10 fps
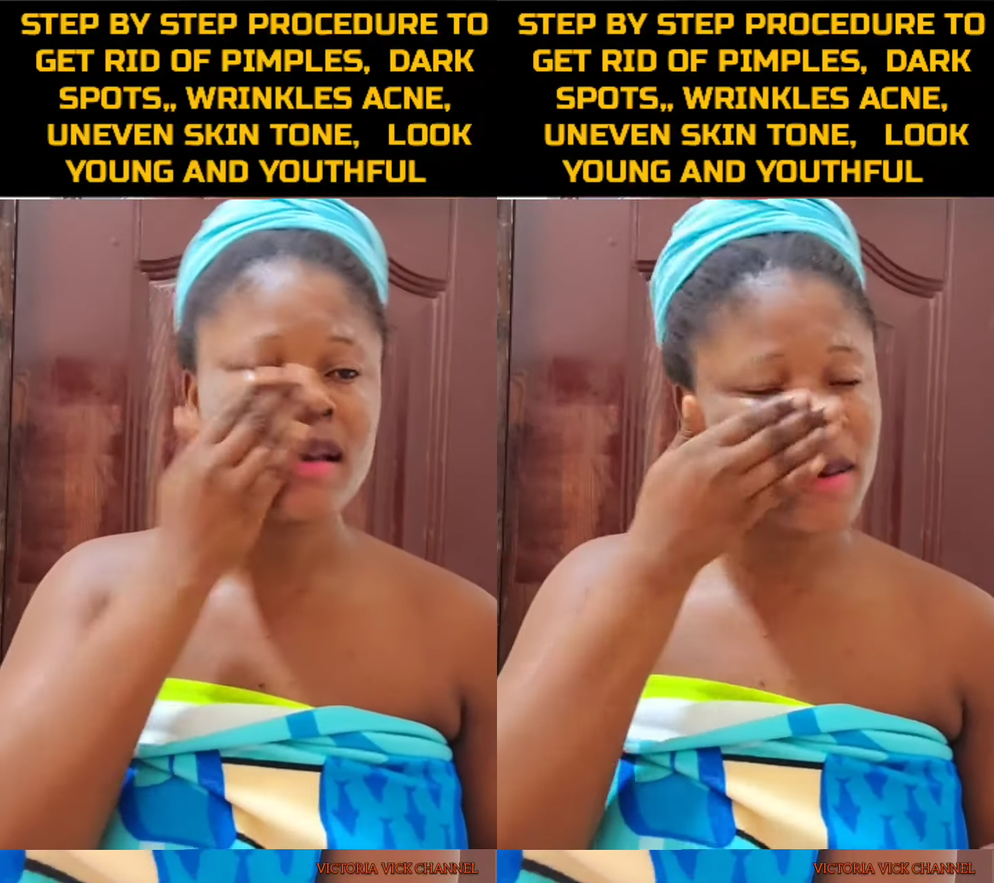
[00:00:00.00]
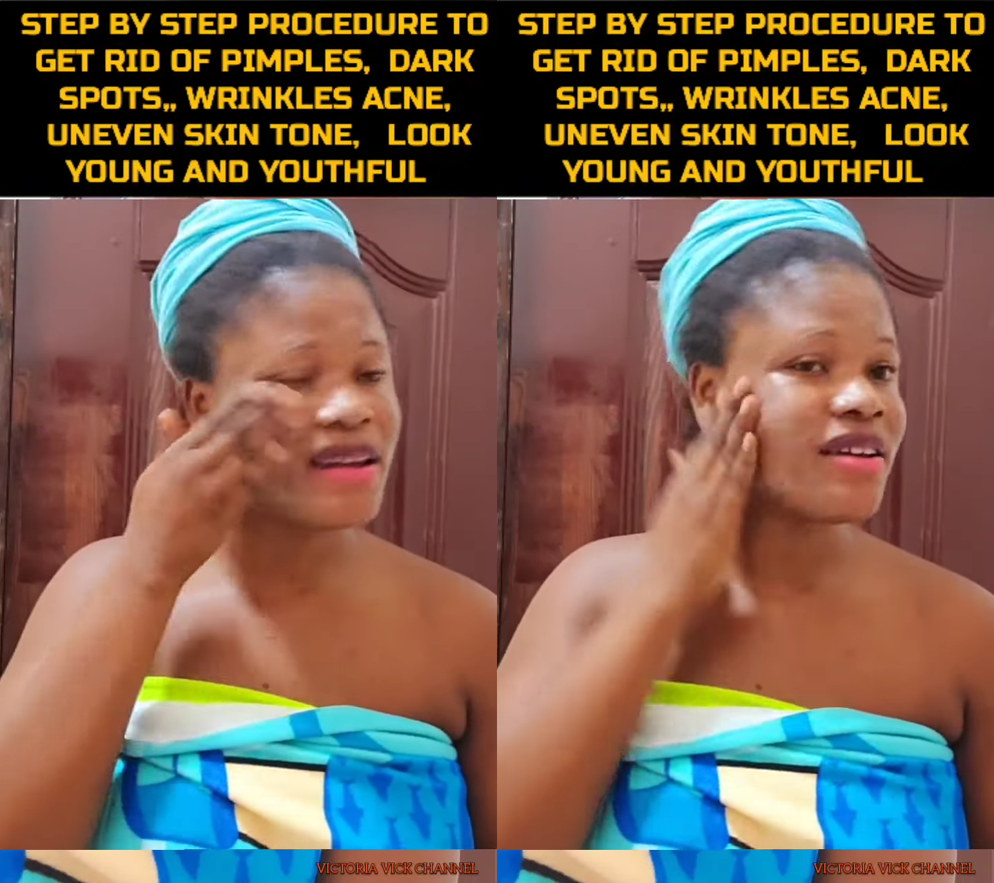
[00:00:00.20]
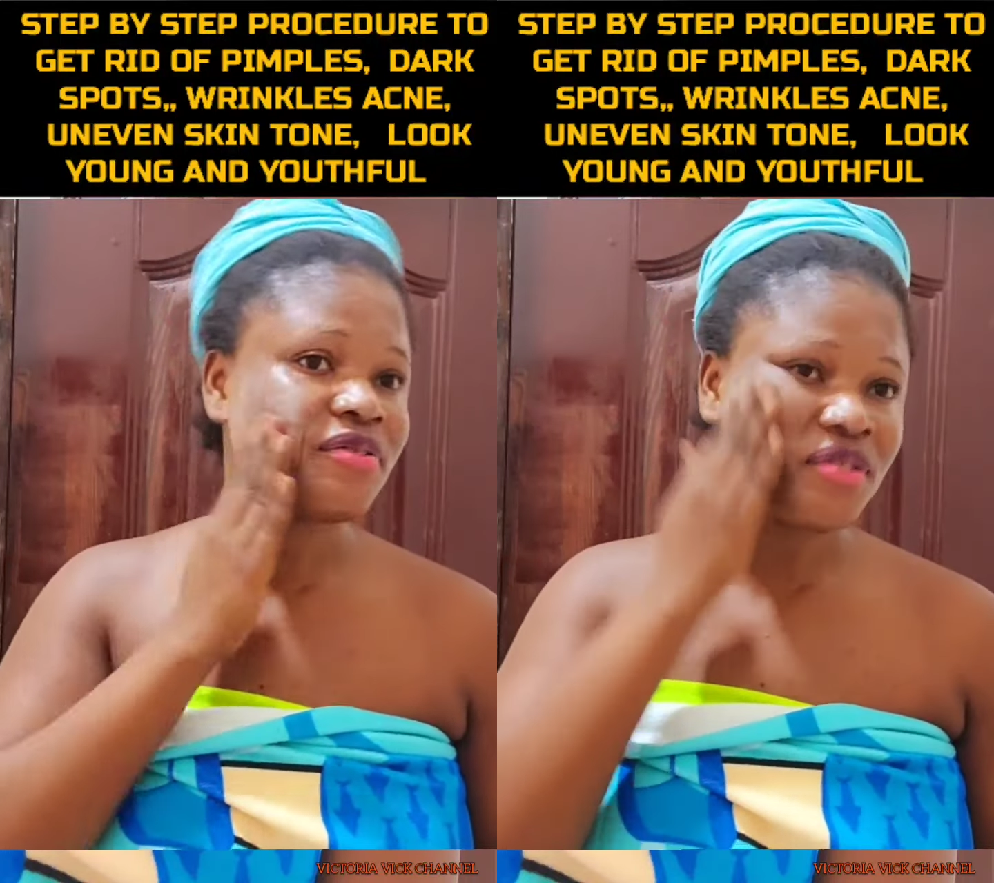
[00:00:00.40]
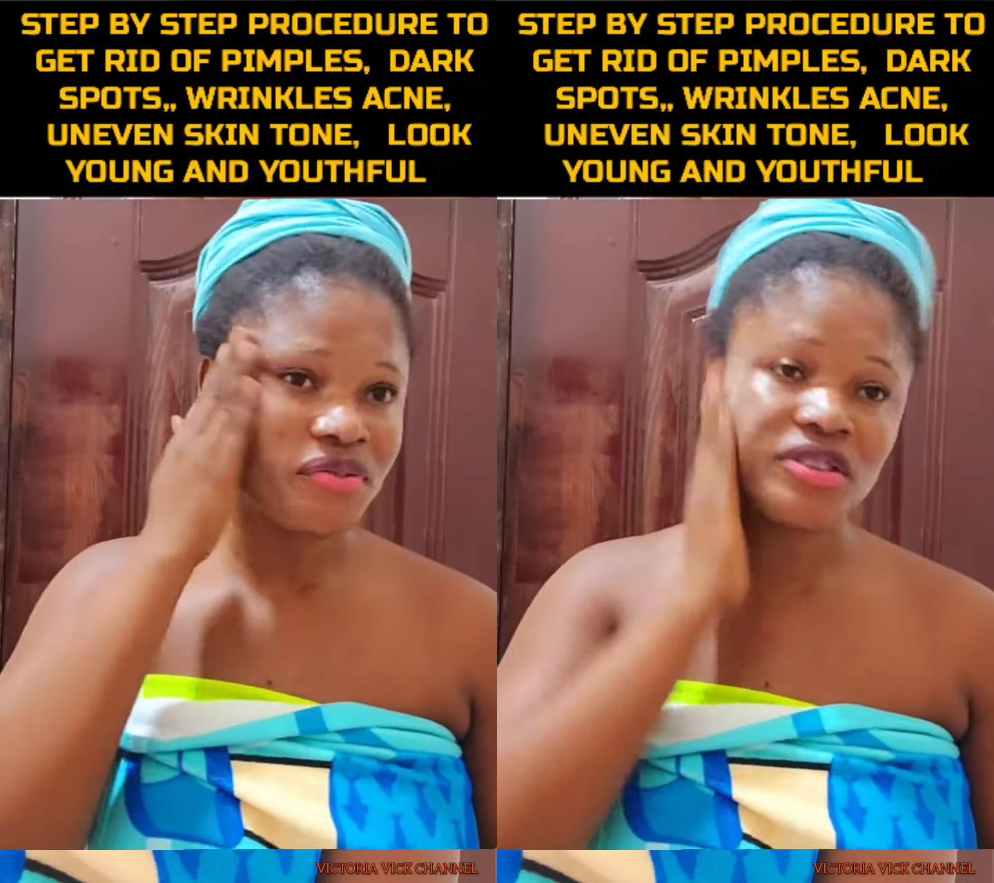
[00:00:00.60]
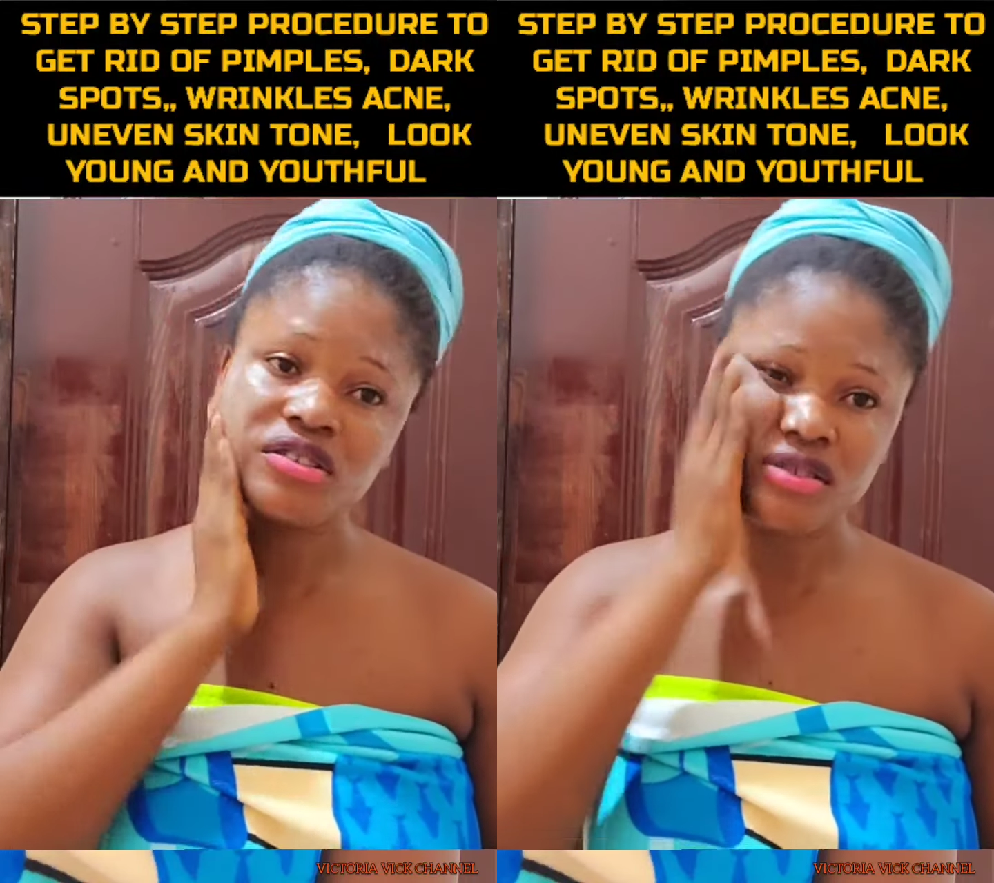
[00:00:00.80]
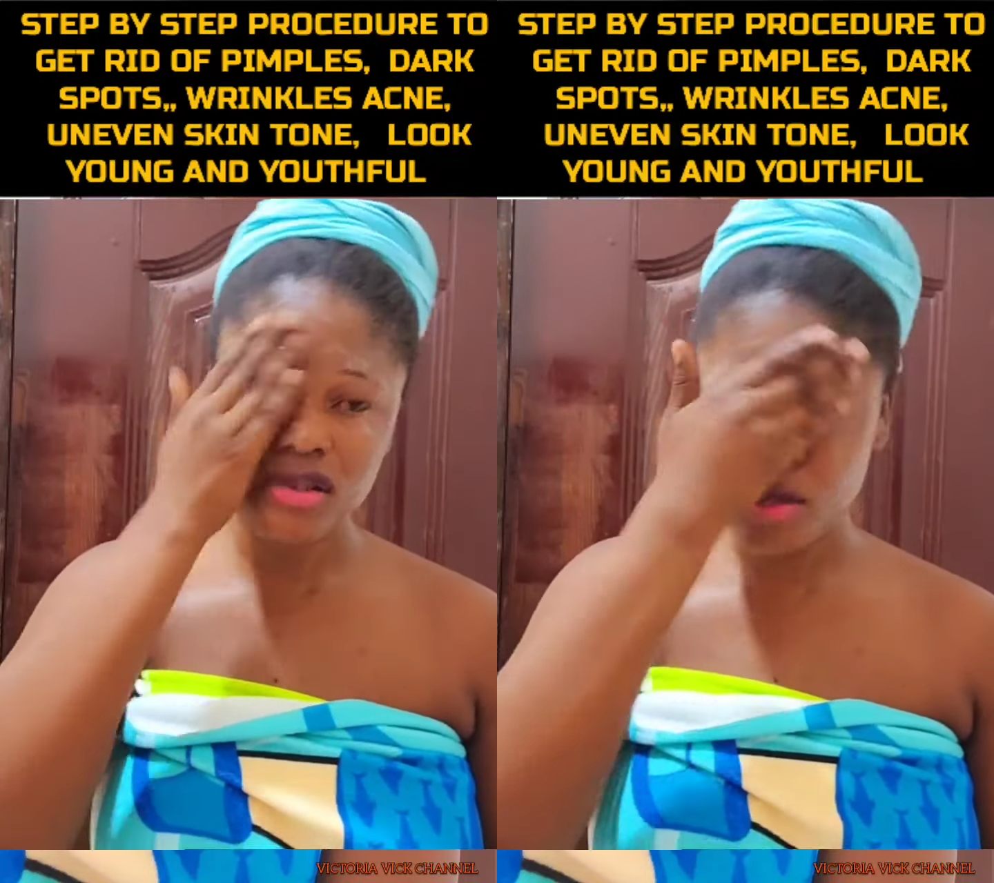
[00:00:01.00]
any of your facial soap